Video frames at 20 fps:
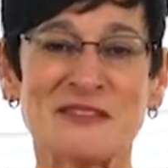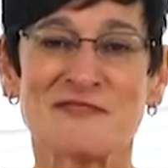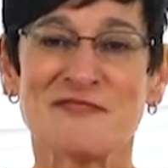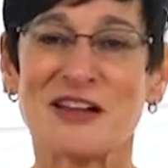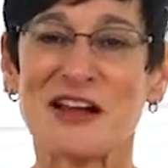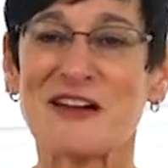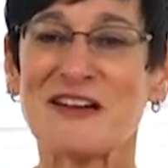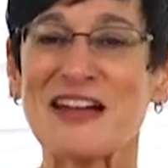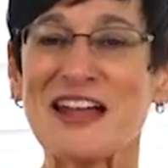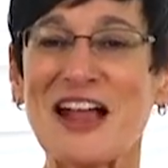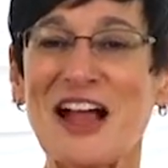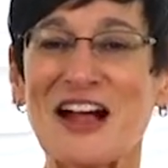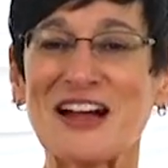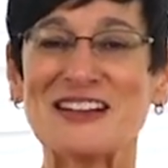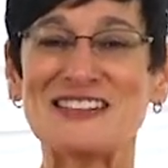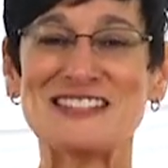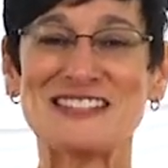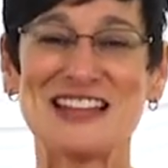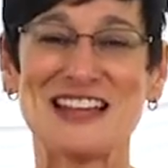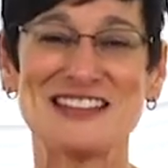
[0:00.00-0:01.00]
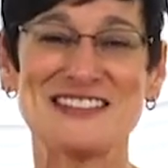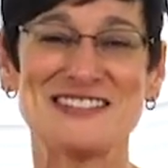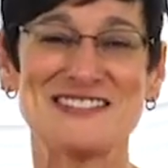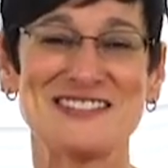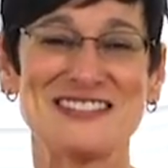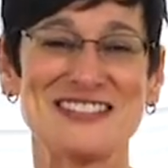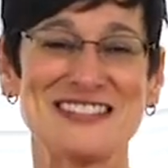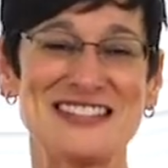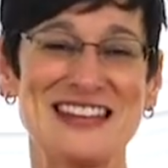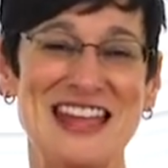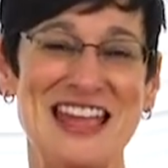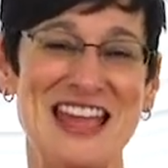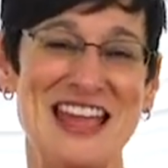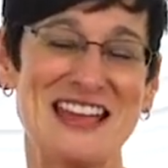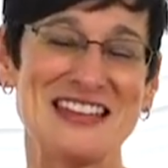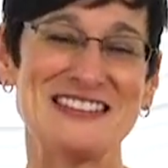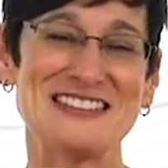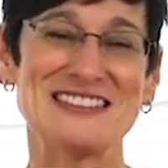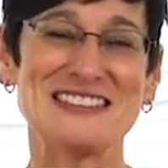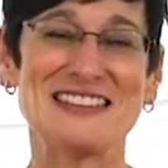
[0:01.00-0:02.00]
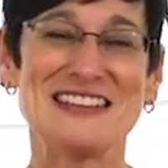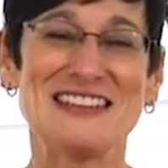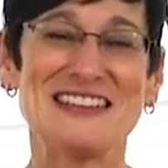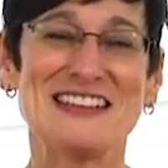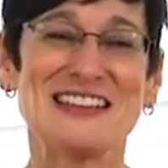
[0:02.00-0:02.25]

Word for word: very hard to understand.